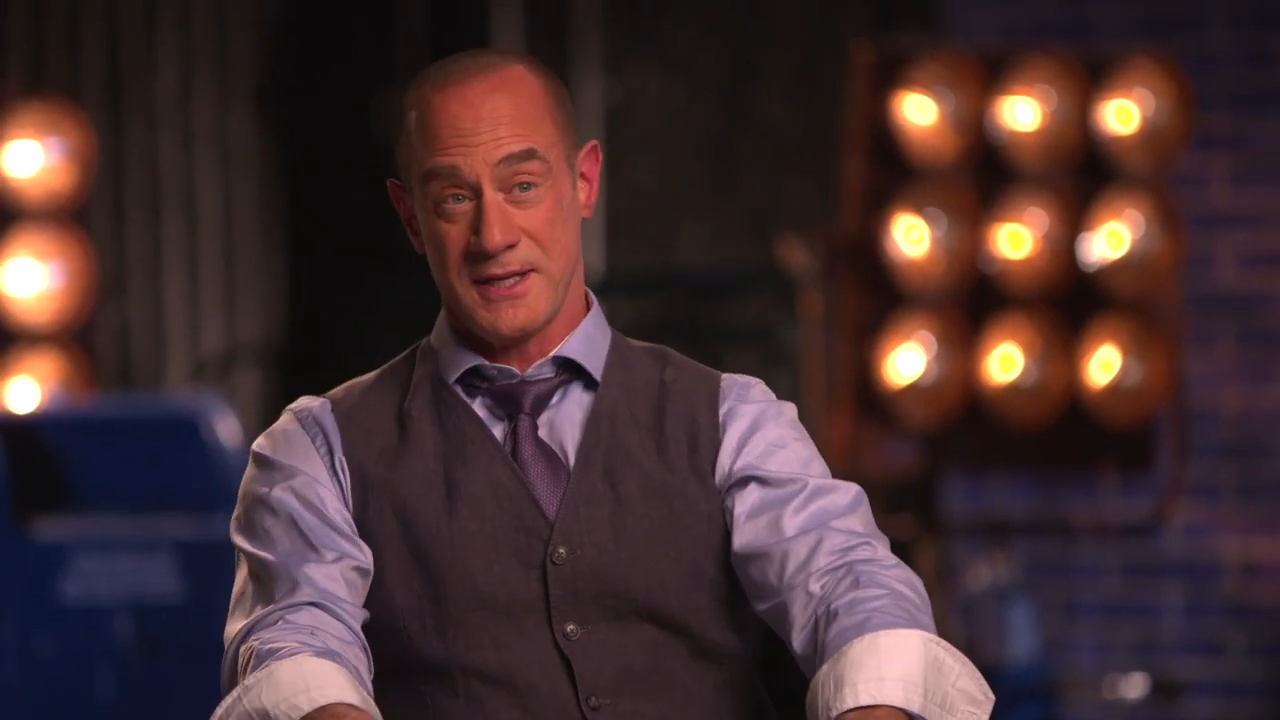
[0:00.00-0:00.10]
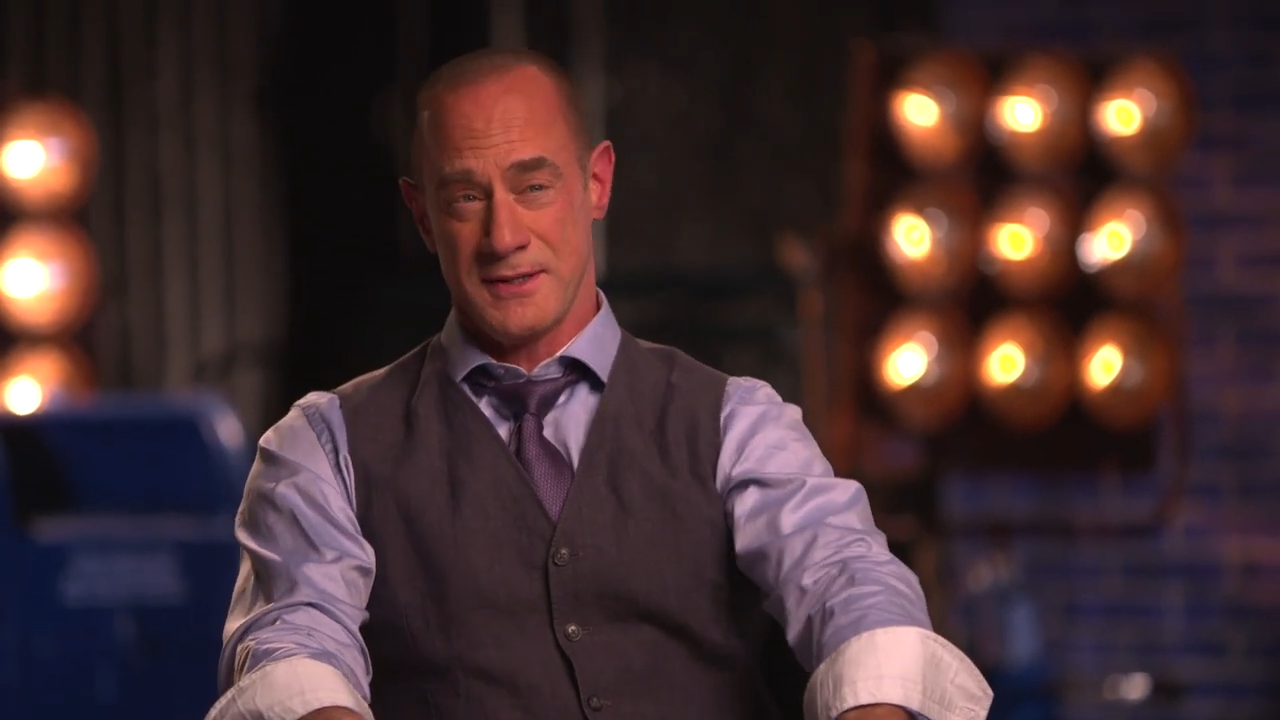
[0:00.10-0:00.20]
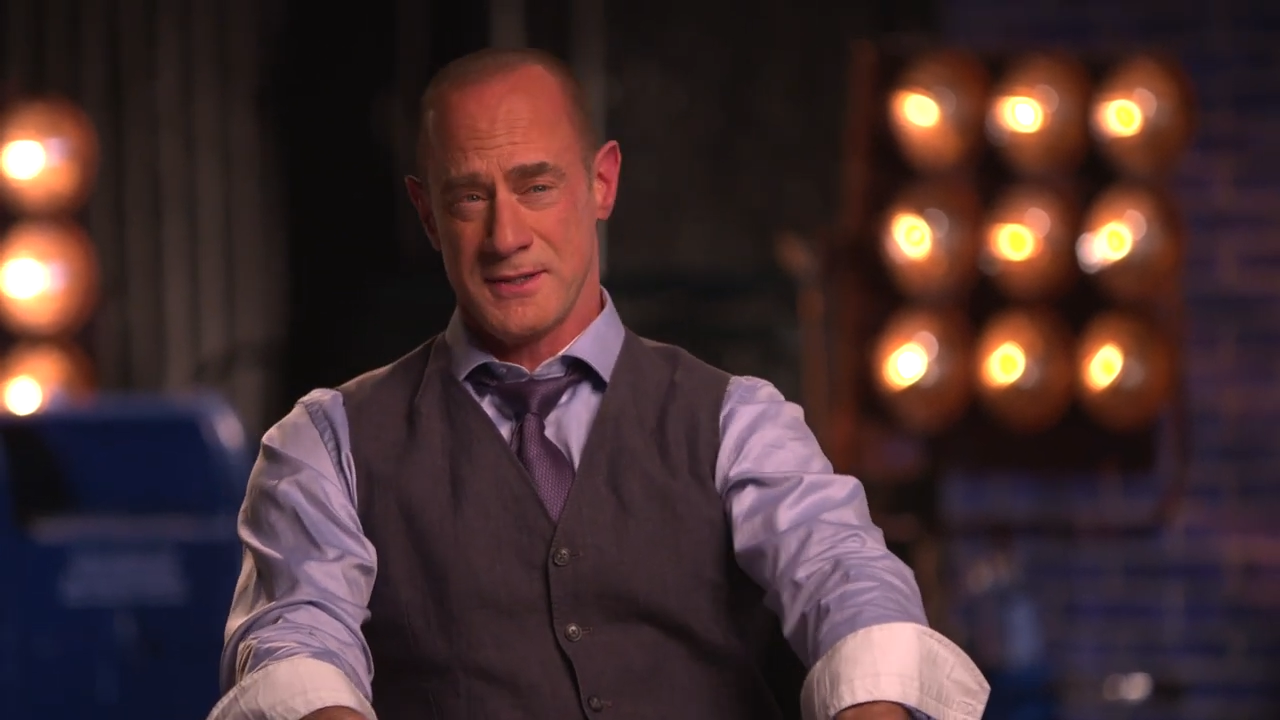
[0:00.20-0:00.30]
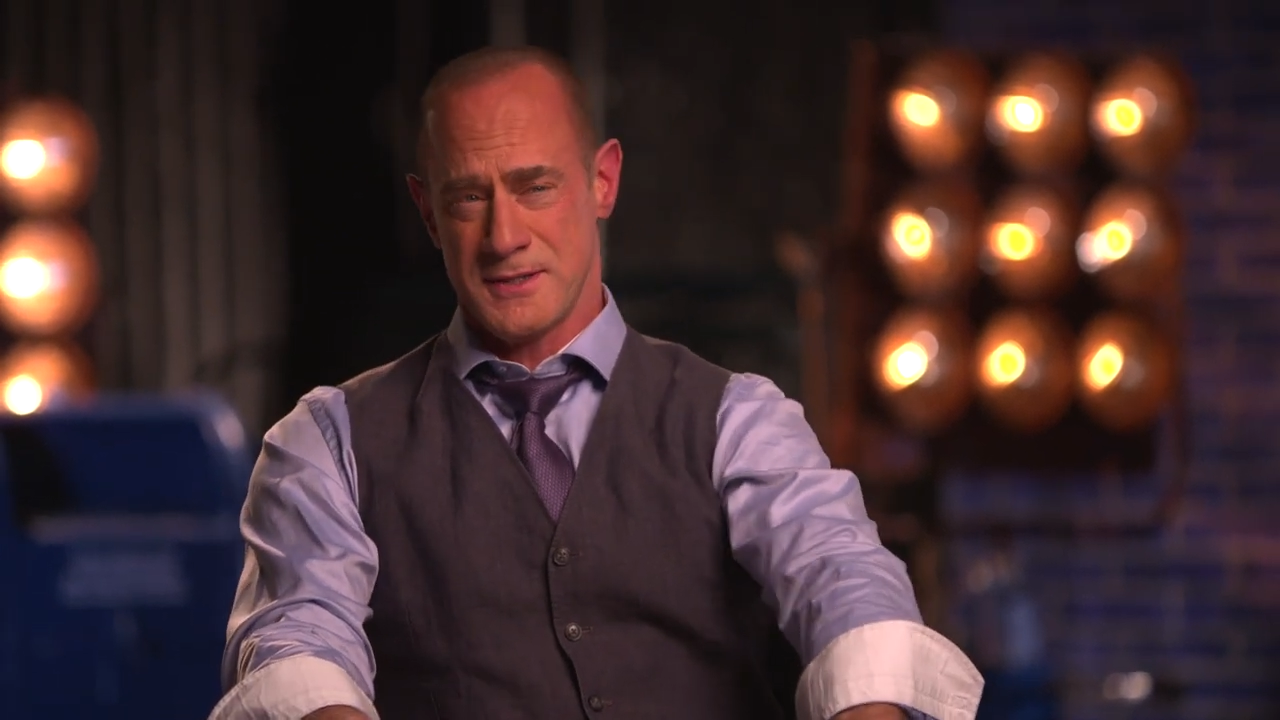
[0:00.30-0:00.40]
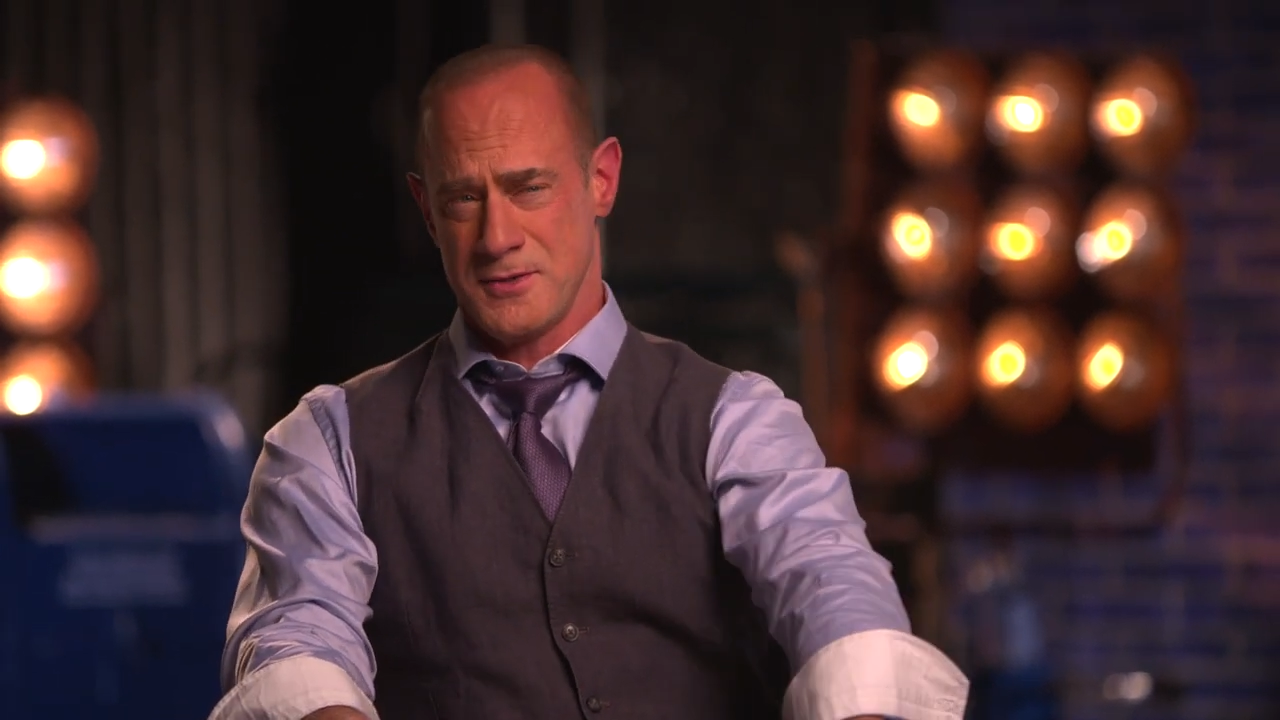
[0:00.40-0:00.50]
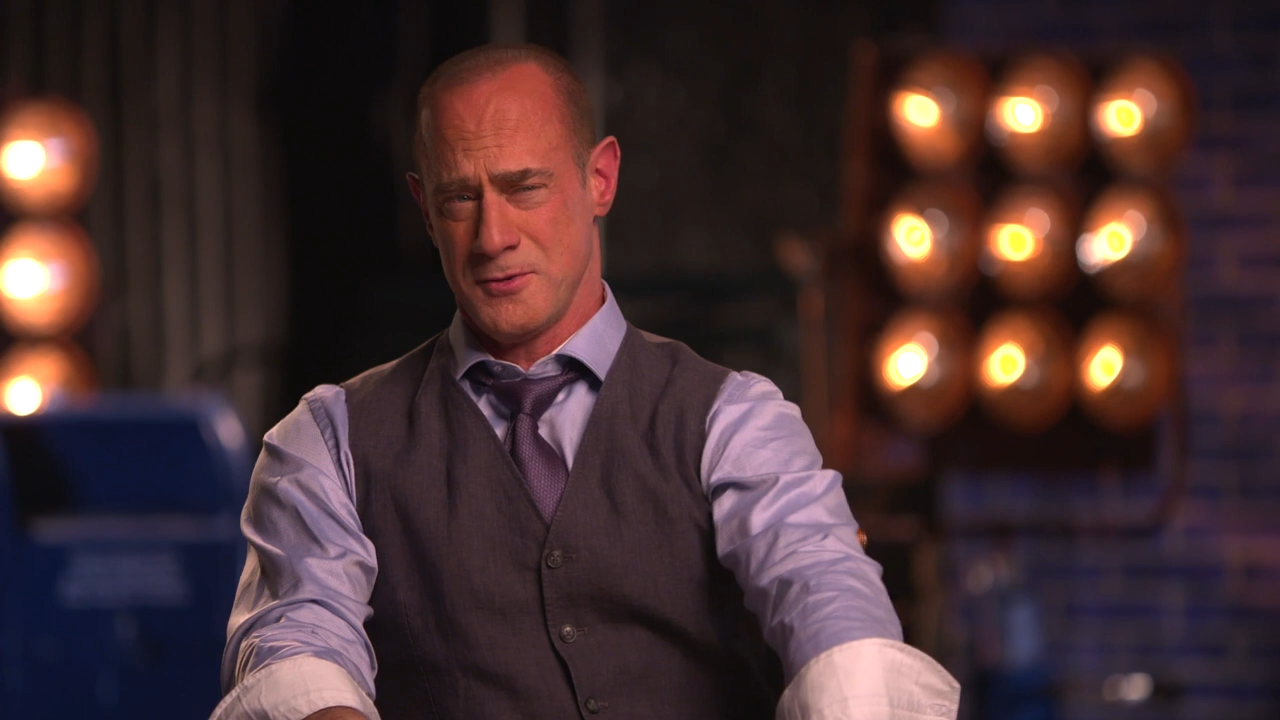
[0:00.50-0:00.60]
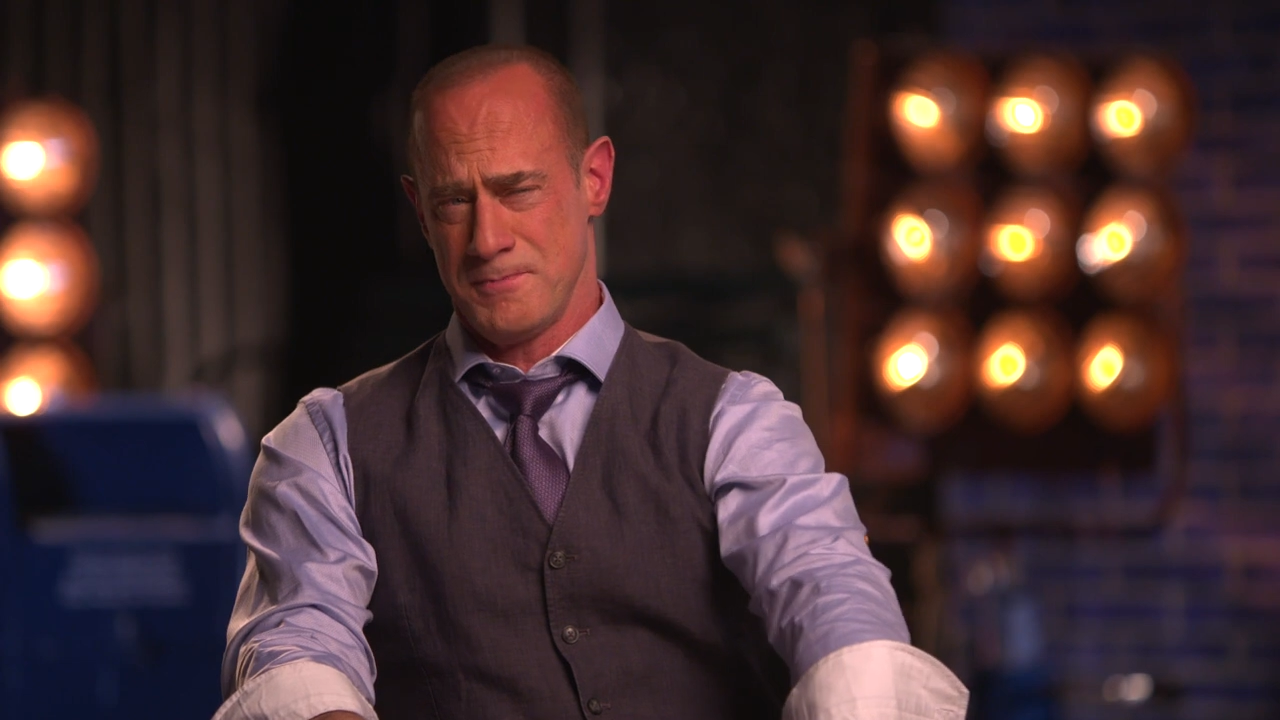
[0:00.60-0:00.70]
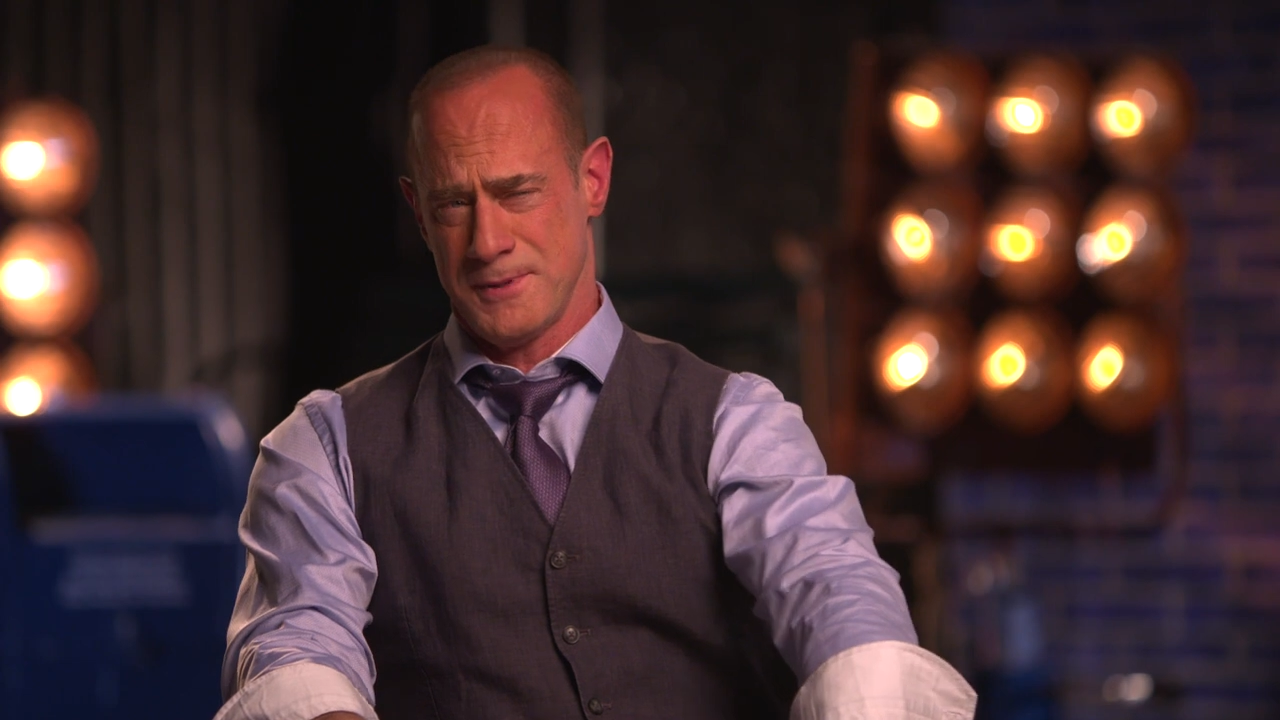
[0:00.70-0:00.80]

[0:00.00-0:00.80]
in this new